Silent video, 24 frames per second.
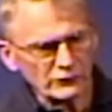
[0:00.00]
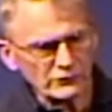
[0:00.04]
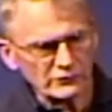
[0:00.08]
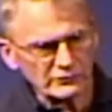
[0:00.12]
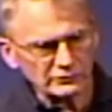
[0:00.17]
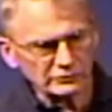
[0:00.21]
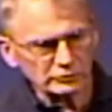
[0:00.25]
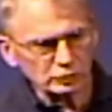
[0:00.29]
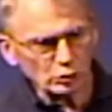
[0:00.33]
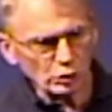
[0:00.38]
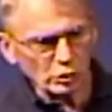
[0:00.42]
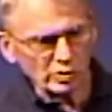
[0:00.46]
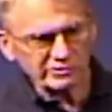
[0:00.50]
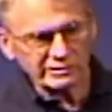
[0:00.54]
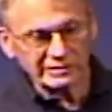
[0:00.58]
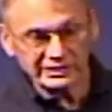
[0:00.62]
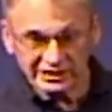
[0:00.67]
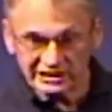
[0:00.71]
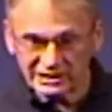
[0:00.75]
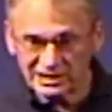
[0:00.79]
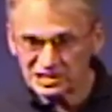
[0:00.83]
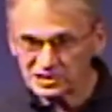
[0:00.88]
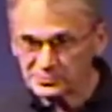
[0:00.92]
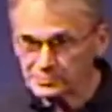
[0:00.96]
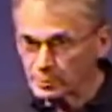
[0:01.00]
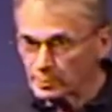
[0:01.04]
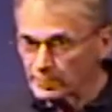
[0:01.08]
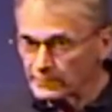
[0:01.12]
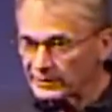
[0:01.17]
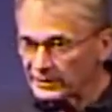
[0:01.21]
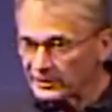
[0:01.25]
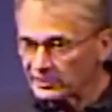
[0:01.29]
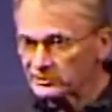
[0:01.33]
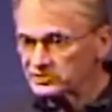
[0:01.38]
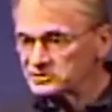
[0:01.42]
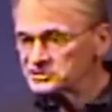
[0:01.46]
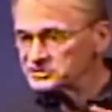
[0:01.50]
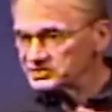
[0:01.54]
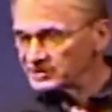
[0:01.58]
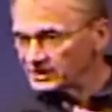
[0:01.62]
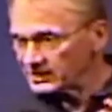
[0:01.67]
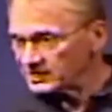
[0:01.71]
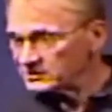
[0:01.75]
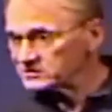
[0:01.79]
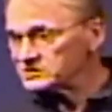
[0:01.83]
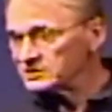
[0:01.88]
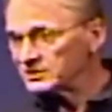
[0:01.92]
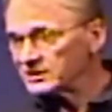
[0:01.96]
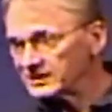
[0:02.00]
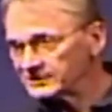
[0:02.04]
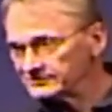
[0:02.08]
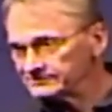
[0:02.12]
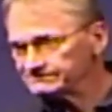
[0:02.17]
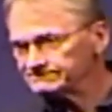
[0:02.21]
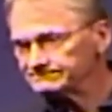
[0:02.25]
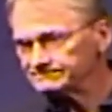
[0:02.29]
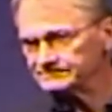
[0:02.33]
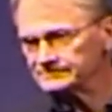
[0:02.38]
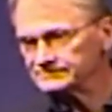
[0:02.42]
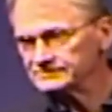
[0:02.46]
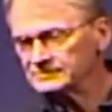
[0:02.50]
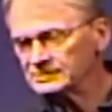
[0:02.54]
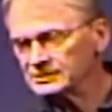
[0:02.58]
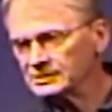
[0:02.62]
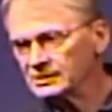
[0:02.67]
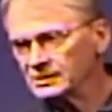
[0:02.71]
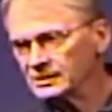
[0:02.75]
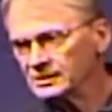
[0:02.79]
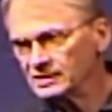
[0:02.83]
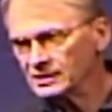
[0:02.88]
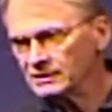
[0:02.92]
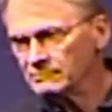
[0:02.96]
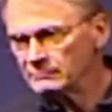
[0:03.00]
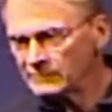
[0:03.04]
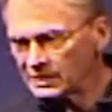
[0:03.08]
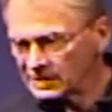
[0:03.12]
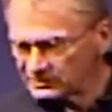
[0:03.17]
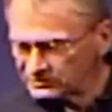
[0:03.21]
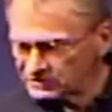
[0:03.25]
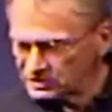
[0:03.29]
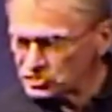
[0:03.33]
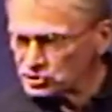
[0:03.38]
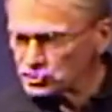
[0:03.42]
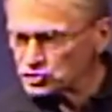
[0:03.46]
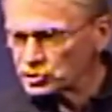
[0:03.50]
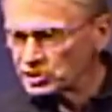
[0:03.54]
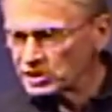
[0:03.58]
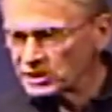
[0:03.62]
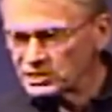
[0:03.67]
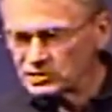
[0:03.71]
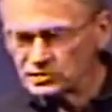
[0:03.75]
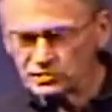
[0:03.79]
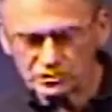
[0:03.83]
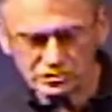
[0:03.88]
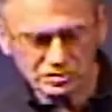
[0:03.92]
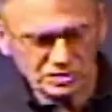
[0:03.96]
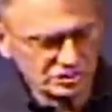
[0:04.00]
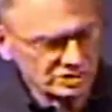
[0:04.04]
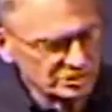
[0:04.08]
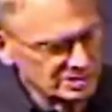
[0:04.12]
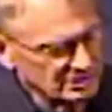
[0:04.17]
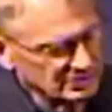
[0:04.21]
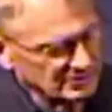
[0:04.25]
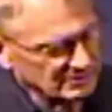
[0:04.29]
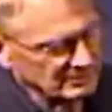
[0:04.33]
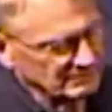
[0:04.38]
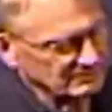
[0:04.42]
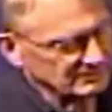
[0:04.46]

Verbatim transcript: to the Lord that He has prepared us ahead of time, made these changes